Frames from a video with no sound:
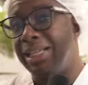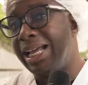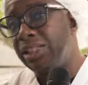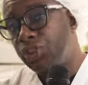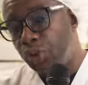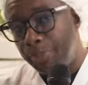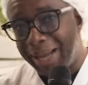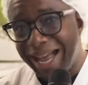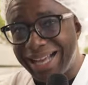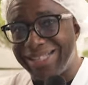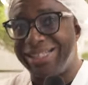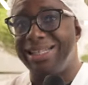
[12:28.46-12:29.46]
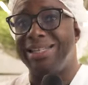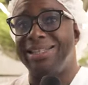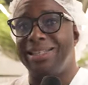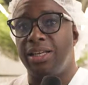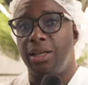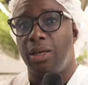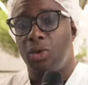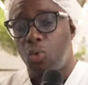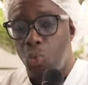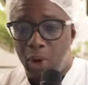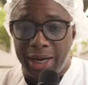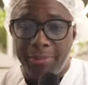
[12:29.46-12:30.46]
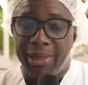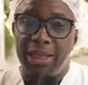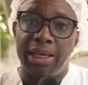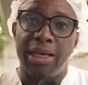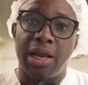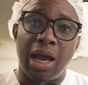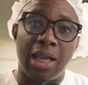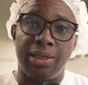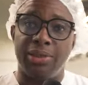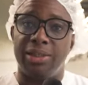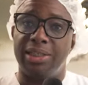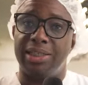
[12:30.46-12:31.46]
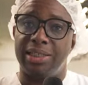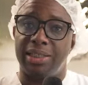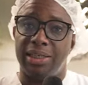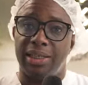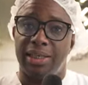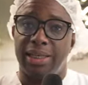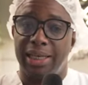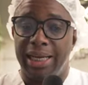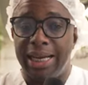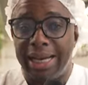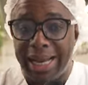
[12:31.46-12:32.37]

that surpasses $1 million in a